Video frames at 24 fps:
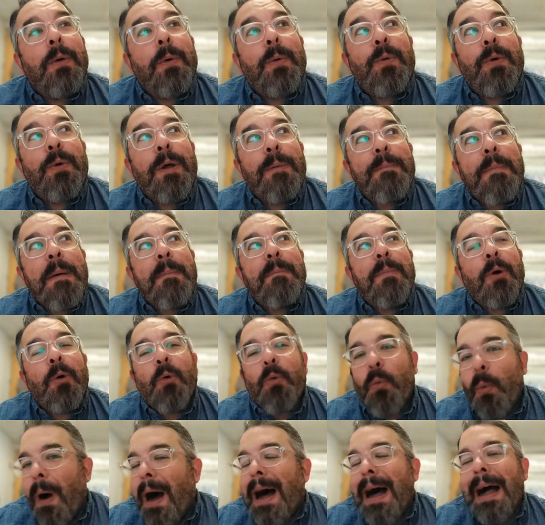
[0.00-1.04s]
remember
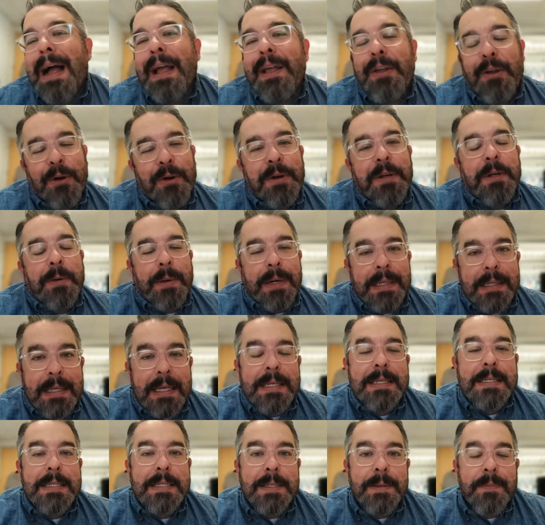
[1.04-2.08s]
why you're doing
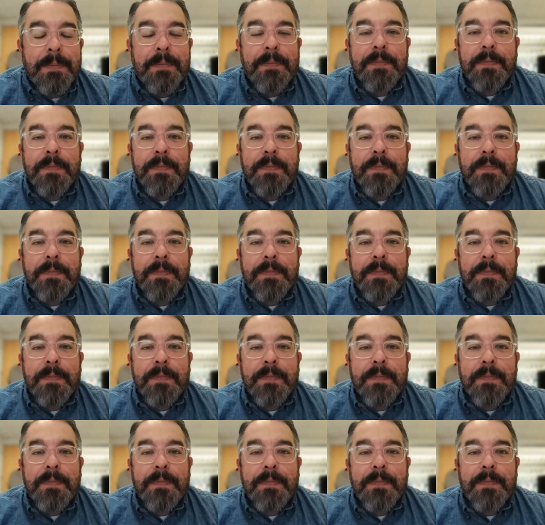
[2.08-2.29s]
this.